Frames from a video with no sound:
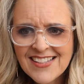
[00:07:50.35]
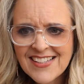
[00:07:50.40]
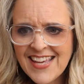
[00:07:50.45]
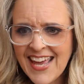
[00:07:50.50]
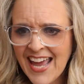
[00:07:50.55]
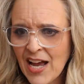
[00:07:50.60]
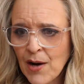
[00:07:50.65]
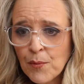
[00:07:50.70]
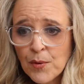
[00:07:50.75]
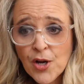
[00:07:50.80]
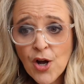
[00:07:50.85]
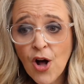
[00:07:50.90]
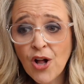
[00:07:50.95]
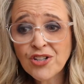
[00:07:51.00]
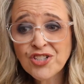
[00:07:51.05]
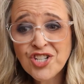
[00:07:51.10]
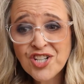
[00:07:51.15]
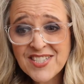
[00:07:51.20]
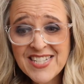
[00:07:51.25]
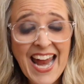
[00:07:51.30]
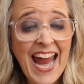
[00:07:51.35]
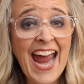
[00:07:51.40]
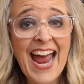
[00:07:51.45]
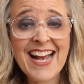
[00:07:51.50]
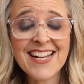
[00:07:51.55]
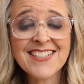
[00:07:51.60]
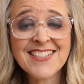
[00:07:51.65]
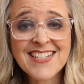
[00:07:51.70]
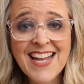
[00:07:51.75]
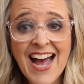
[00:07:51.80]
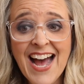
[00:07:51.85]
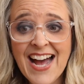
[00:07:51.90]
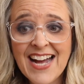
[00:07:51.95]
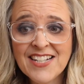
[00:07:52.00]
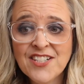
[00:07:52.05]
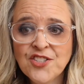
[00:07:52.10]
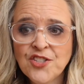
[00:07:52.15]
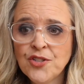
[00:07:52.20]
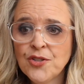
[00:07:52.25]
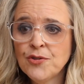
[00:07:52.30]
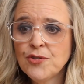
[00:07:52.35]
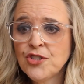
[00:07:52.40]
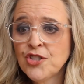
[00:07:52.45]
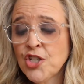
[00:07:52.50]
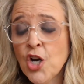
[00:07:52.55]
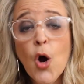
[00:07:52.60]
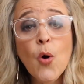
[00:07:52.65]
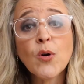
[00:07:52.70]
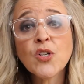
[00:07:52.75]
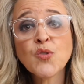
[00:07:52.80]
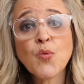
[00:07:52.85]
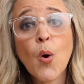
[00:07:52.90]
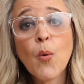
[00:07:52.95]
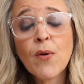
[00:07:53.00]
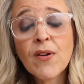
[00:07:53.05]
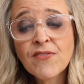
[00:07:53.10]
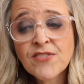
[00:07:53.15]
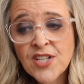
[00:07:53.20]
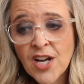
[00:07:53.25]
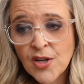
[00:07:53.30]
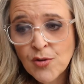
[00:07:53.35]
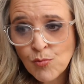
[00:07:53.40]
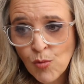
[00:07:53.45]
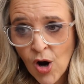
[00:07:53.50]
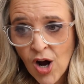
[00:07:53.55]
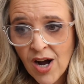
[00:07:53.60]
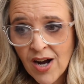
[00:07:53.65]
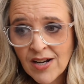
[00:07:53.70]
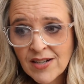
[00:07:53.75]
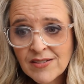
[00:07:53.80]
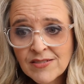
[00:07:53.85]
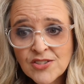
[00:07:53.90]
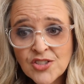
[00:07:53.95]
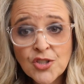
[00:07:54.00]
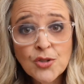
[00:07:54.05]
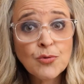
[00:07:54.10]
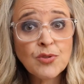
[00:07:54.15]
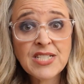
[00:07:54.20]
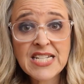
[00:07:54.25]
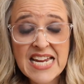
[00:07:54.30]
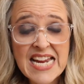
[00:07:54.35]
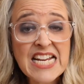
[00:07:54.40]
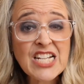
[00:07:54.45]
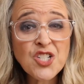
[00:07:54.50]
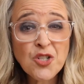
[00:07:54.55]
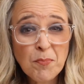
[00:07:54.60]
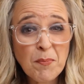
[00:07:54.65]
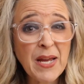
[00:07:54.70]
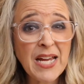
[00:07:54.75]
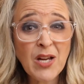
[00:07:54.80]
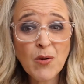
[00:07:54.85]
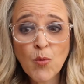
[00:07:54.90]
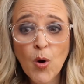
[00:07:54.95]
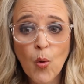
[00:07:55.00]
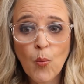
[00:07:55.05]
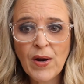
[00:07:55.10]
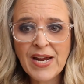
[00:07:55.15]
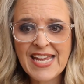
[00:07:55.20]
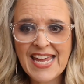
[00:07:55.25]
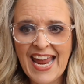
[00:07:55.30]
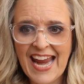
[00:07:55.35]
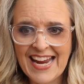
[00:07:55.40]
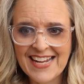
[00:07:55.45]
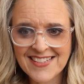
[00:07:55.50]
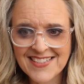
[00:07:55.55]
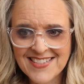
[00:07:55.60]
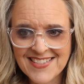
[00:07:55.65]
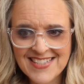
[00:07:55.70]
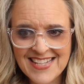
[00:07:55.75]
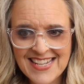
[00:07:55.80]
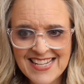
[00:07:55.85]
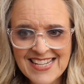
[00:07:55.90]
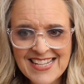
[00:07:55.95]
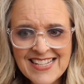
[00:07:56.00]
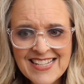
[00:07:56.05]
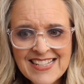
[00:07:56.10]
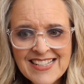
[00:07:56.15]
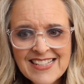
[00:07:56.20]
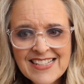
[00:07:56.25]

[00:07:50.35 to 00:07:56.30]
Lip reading: Can't we all just ask God to show us what we've done wrong, to teach me what we can't see?